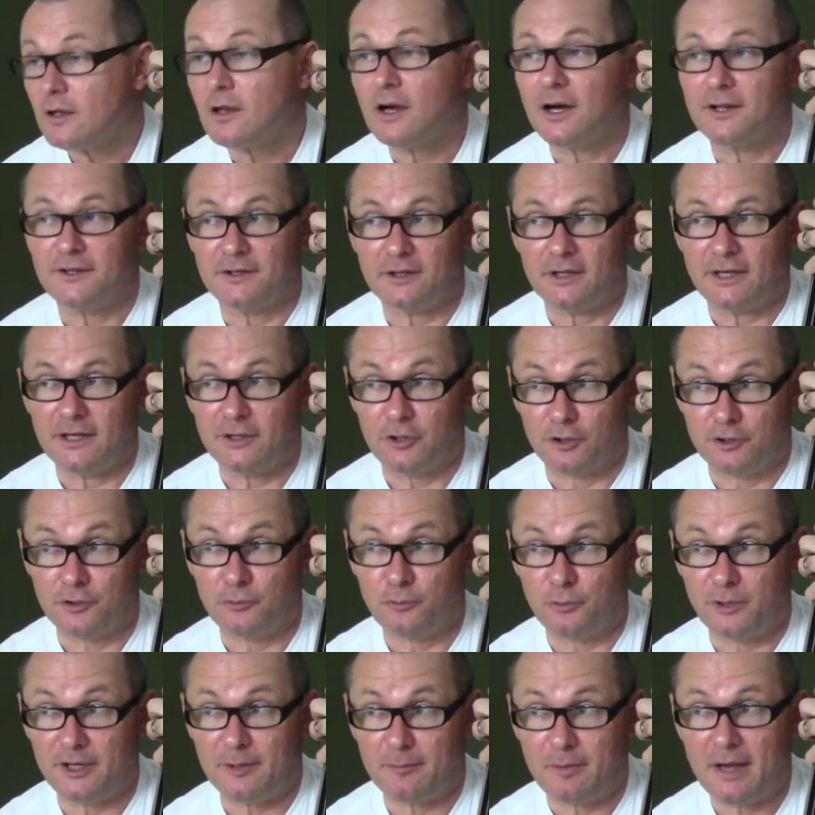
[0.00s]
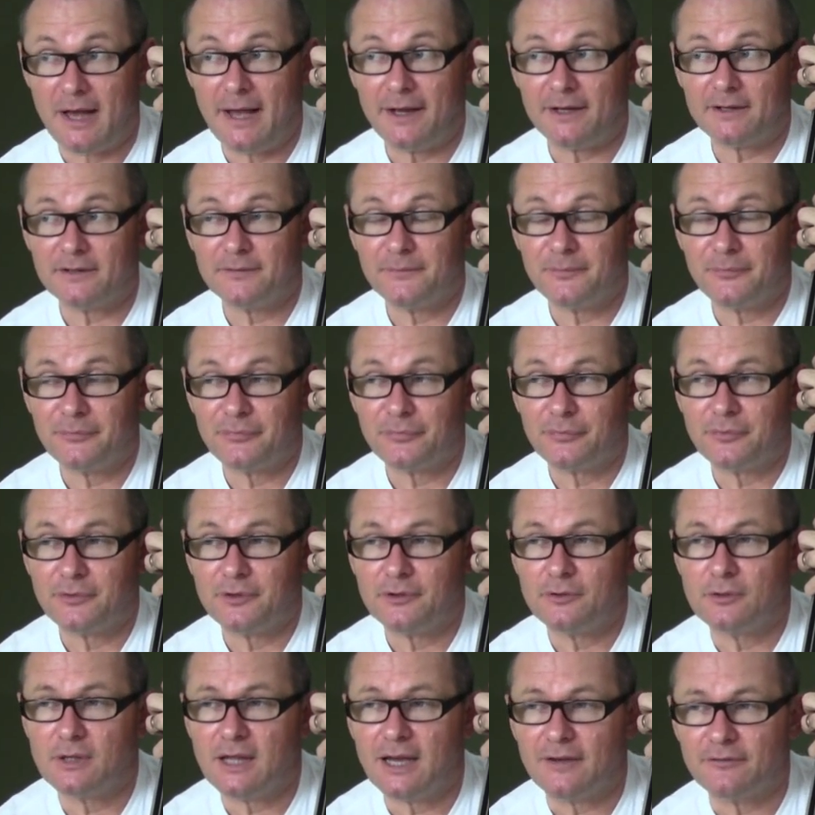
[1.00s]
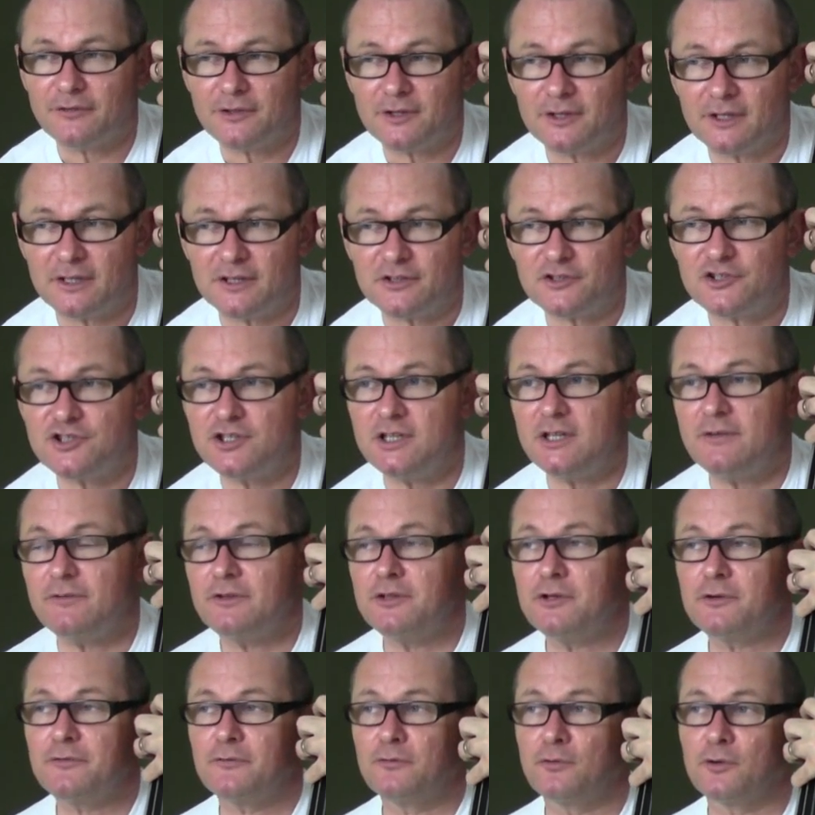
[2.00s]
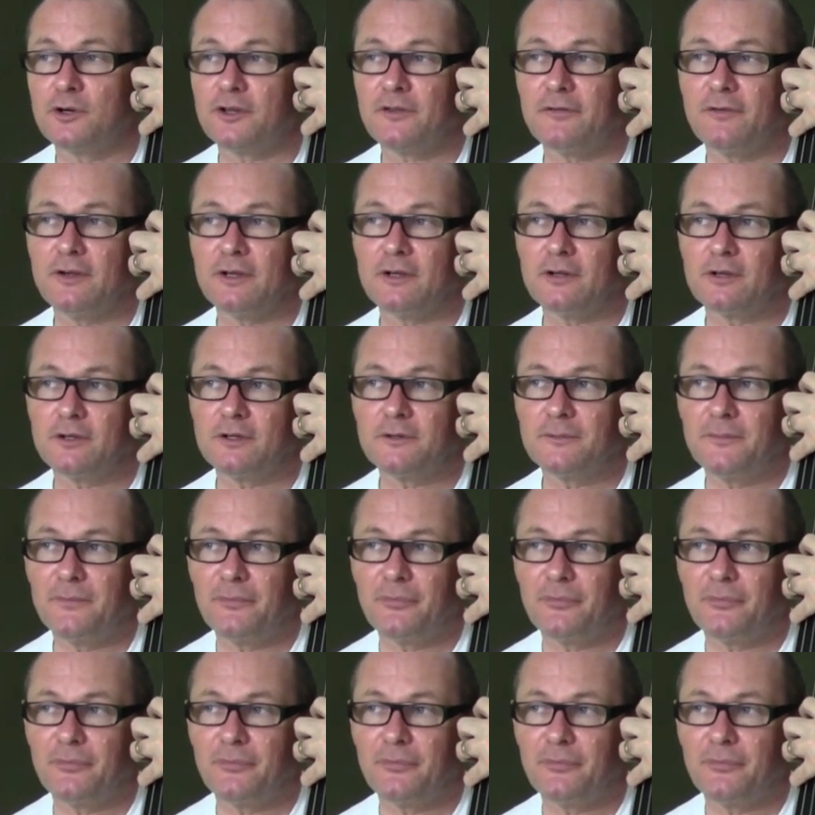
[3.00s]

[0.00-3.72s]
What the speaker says: And on the way back, you'll have the G with your fourth finger.